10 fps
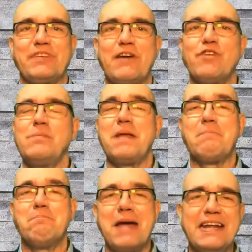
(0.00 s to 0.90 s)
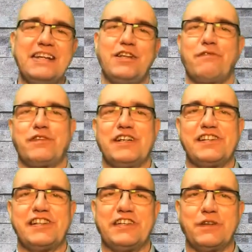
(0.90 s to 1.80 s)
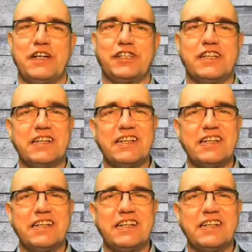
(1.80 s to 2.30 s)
There will be many different situations.